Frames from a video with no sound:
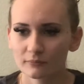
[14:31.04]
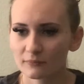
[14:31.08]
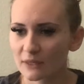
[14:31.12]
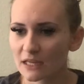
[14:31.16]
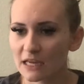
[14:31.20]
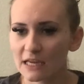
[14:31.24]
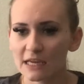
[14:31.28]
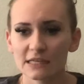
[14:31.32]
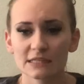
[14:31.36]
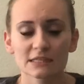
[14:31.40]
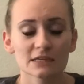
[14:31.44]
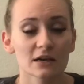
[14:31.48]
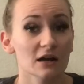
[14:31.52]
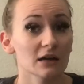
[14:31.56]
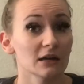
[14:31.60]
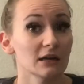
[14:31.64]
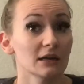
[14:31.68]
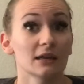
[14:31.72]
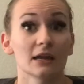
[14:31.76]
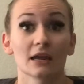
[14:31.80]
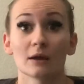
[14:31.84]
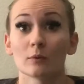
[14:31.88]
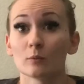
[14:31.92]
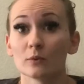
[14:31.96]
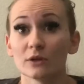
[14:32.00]
hey doc,
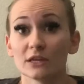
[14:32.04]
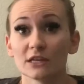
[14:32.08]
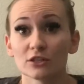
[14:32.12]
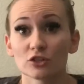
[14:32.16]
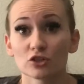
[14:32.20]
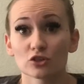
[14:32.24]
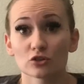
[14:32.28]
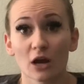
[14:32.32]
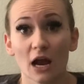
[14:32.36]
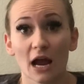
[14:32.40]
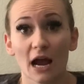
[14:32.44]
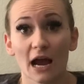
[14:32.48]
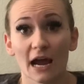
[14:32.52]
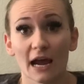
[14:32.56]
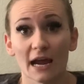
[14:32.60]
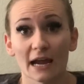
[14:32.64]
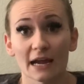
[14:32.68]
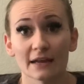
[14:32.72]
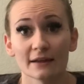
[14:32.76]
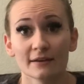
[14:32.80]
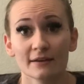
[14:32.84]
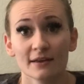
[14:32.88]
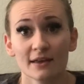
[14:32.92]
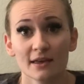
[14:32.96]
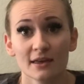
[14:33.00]
can we
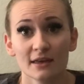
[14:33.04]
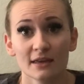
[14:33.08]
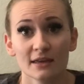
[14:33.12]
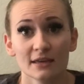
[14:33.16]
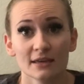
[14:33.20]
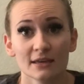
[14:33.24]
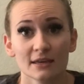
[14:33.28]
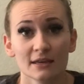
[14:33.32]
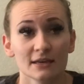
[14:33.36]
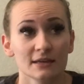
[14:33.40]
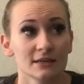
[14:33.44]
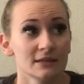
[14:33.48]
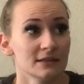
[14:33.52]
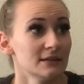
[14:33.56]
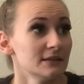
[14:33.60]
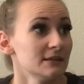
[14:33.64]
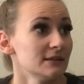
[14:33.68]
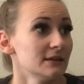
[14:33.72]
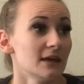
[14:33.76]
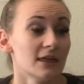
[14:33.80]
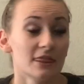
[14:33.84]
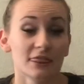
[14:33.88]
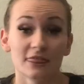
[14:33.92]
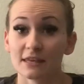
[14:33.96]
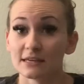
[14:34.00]
try
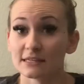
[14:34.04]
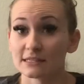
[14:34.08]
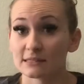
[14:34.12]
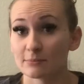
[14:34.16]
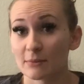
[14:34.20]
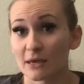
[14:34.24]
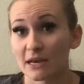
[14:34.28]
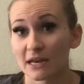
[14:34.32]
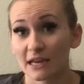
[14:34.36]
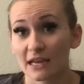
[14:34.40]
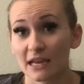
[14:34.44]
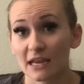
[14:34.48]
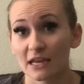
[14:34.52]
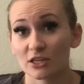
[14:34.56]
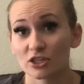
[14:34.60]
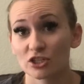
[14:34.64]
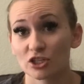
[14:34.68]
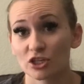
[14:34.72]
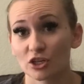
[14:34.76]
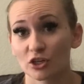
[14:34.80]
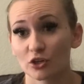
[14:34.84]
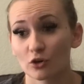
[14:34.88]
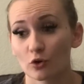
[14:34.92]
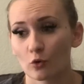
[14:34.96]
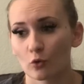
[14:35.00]
this
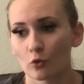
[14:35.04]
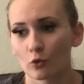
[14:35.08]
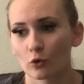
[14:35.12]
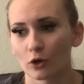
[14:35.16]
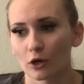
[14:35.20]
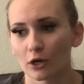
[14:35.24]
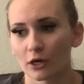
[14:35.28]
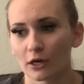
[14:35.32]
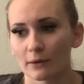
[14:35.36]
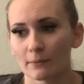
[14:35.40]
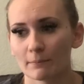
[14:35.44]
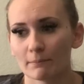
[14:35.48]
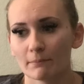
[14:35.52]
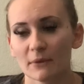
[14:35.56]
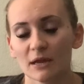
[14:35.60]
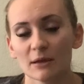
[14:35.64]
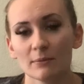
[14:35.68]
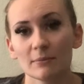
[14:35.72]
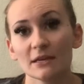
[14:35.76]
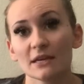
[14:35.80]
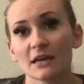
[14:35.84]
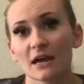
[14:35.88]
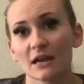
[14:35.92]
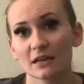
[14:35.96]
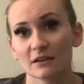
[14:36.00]
medication? Or maybe
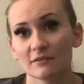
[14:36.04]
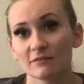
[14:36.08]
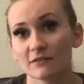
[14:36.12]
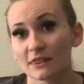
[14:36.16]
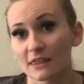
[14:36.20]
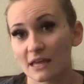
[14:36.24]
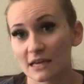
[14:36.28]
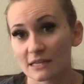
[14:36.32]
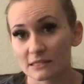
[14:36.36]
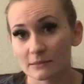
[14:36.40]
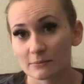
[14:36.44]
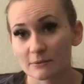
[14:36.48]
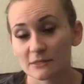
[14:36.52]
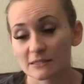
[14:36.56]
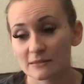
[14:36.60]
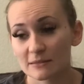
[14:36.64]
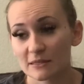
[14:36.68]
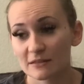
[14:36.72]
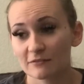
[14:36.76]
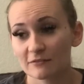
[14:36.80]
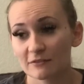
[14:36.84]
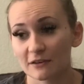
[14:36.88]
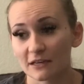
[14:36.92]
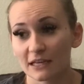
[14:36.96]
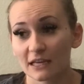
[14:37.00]
not even that
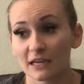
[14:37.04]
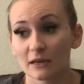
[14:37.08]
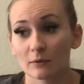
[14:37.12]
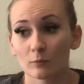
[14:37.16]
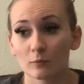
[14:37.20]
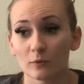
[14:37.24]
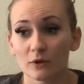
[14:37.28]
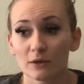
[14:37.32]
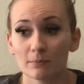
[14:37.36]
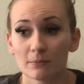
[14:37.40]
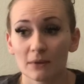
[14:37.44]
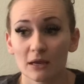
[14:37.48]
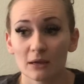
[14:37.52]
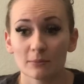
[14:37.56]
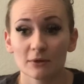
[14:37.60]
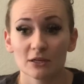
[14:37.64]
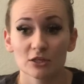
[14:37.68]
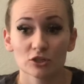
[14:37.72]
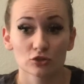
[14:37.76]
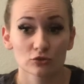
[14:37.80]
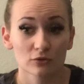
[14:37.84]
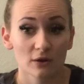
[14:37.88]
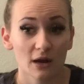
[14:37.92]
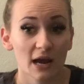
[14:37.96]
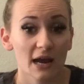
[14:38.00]
specific. Can we maybe
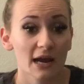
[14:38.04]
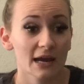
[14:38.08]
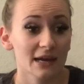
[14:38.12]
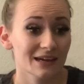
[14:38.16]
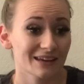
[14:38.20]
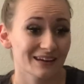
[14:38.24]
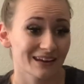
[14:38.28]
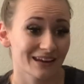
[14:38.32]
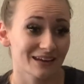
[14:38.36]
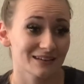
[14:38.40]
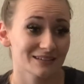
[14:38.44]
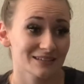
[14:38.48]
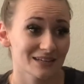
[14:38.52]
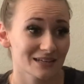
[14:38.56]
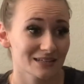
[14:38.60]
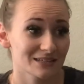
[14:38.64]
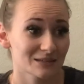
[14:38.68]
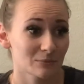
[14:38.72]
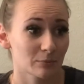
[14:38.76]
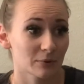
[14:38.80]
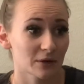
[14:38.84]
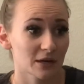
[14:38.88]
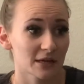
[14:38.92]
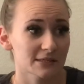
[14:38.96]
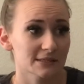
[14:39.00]
try an
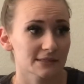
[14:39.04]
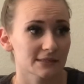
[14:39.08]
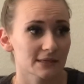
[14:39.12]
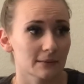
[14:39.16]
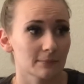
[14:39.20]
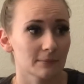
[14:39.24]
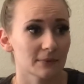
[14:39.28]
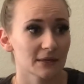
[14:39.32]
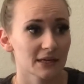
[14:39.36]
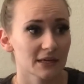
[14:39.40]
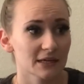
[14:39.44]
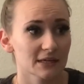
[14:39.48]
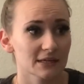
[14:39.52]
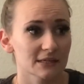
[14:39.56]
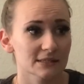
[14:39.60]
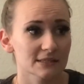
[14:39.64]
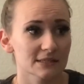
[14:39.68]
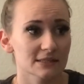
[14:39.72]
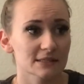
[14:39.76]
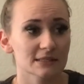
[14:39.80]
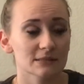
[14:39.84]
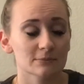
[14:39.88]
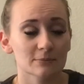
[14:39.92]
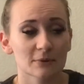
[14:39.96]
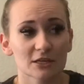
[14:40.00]
antidepressant because
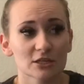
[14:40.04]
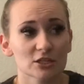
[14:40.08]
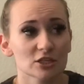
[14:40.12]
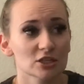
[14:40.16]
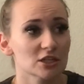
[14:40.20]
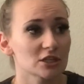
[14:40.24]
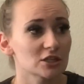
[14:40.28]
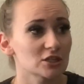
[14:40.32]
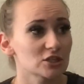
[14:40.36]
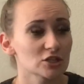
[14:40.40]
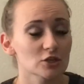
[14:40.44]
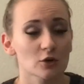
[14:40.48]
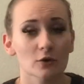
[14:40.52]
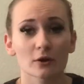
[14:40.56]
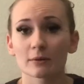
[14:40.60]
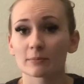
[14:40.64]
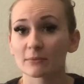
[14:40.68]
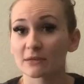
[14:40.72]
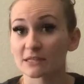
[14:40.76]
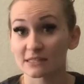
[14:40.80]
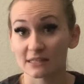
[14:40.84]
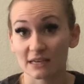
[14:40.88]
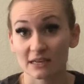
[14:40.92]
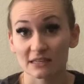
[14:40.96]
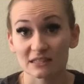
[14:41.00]
this patient is showing me
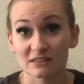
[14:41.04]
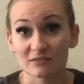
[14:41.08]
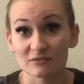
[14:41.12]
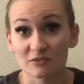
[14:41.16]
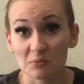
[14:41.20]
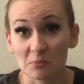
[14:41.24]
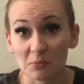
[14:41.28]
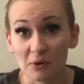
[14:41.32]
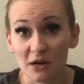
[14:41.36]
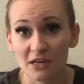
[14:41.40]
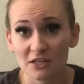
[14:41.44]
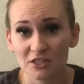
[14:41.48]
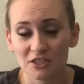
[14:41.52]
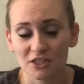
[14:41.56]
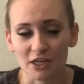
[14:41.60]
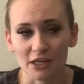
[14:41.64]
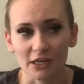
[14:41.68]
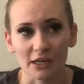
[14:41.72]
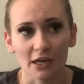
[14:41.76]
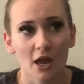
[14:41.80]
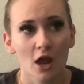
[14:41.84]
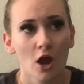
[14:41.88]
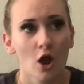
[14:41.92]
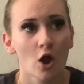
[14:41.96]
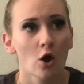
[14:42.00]
signs of depression?
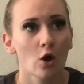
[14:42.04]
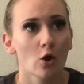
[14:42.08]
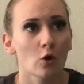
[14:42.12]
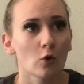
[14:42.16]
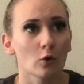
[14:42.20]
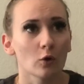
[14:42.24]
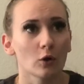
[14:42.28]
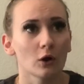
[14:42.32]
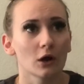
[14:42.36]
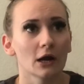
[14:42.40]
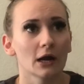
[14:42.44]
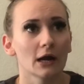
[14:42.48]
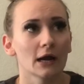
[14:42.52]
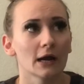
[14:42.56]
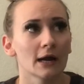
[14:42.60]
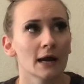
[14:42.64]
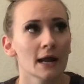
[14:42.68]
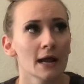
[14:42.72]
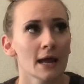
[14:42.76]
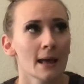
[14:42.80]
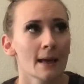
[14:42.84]
Or